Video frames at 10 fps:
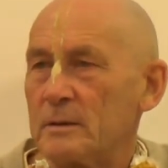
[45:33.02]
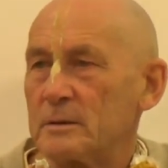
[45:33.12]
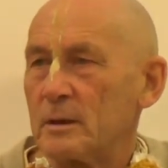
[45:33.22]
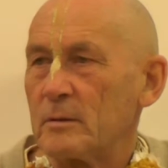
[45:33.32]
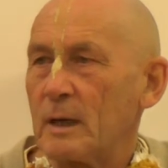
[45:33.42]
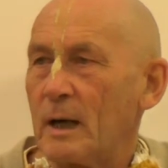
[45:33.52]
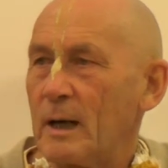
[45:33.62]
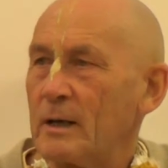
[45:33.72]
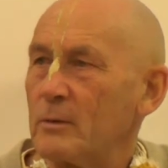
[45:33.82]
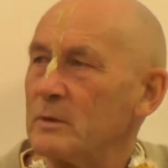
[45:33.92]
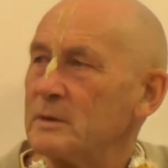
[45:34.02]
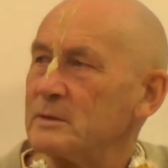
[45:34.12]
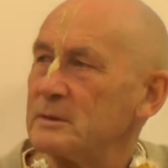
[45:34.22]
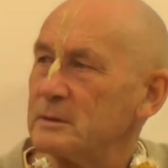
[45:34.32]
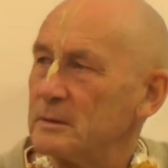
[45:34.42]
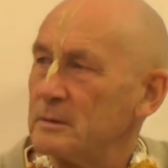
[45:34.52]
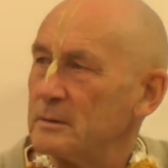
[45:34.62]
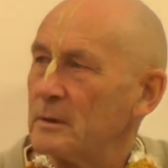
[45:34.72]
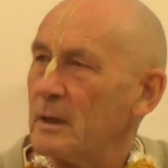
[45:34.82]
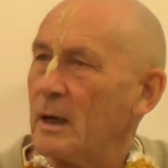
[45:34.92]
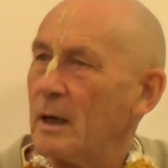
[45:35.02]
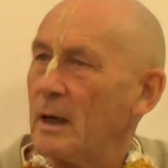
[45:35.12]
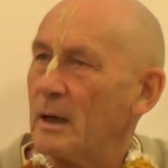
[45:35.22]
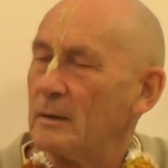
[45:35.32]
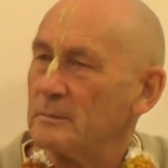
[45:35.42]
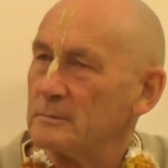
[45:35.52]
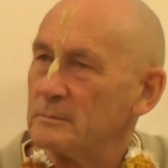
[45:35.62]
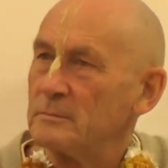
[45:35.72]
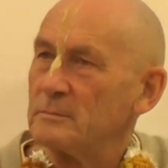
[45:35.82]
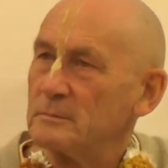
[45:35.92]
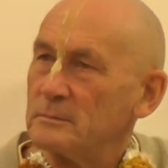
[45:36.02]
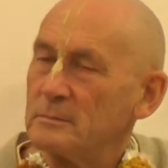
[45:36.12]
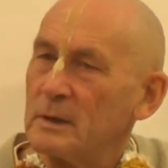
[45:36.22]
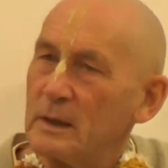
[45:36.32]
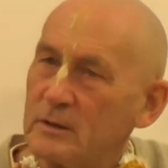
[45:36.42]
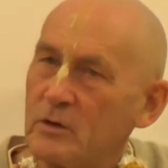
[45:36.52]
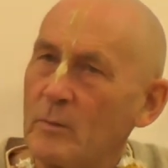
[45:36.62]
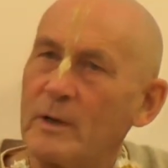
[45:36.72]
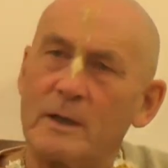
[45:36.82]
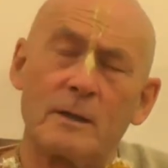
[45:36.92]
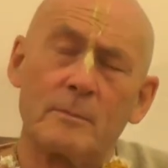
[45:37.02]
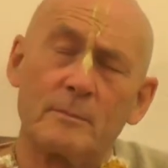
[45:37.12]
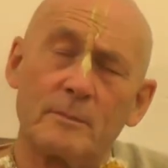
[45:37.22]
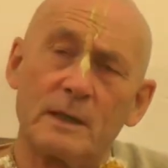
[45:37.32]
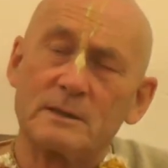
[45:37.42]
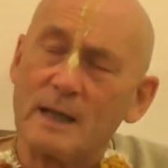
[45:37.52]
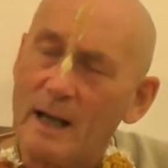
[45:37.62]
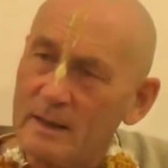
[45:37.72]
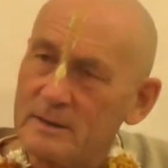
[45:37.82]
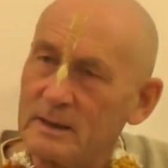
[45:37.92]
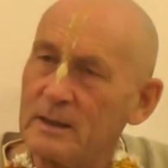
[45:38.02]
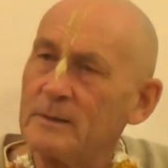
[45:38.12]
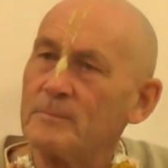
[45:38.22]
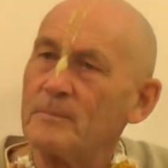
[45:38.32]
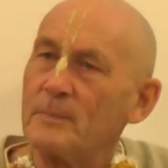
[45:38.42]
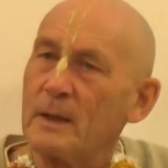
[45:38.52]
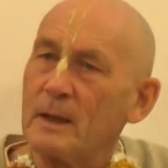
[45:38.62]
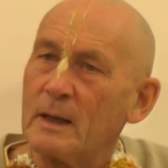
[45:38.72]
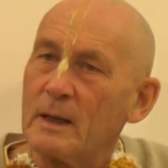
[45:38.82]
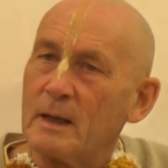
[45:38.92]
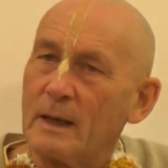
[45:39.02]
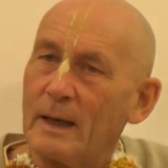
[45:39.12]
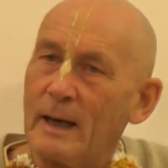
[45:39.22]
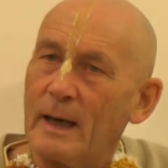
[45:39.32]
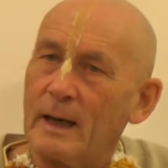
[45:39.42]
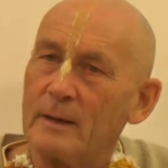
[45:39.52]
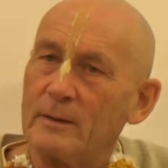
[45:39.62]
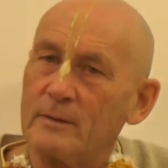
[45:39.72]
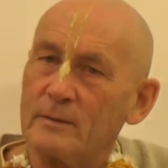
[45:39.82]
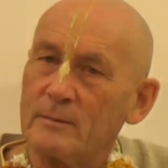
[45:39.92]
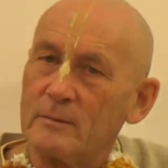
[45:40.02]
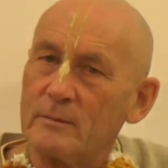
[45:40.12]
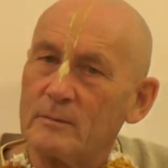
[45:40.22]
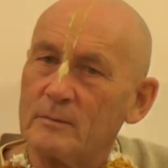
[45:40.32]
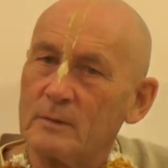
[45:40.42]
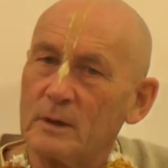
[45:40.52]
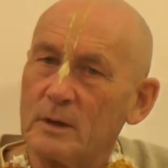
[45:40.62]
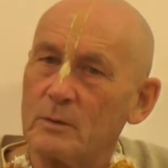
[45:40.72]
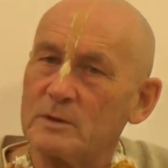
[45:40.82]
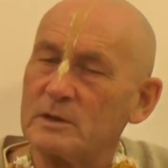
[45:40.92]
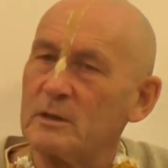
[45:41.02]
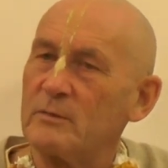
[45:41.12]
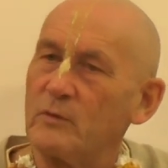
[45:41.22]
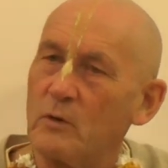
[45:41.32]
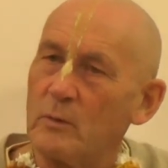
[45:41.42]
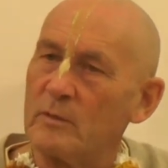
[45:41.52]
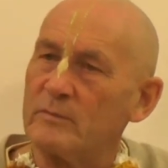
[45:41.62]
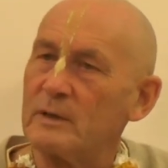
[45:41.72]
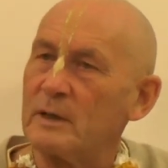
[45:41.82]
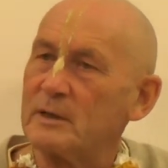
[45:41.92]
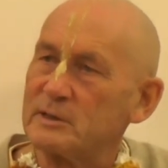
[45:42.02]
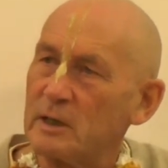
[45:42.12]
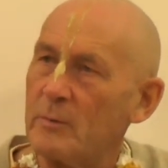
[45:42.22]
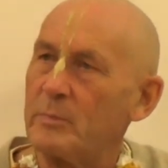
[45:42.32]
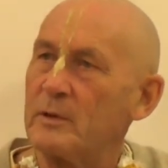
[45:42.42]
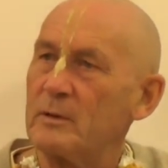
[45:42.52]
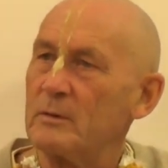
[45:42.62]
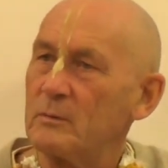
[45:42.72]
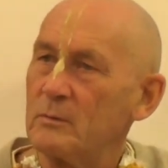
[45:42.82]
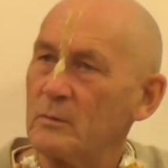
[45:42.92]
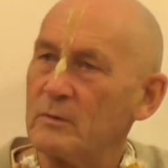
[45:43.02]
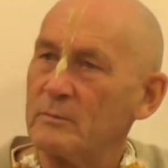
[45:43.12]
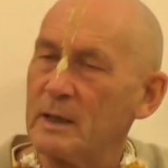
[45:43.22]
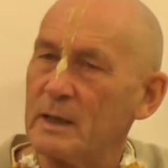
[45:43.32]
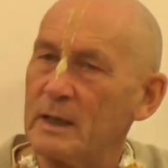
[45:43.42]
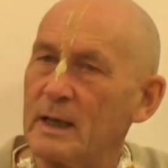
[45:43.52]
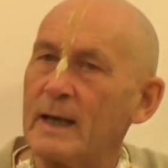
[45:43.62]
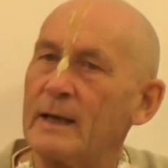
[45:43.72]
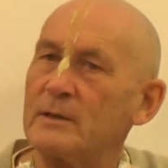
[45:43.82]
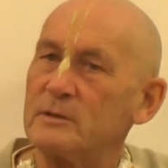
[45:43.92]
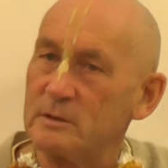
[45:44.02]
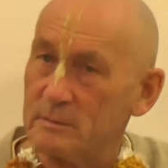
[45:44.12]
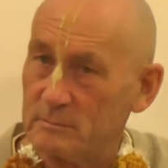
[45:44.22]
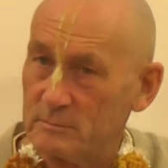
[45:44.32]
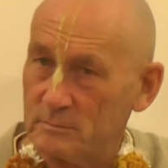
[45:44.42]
So, Kali was a demonic mentality, and he was in the form of a serpent with many heads.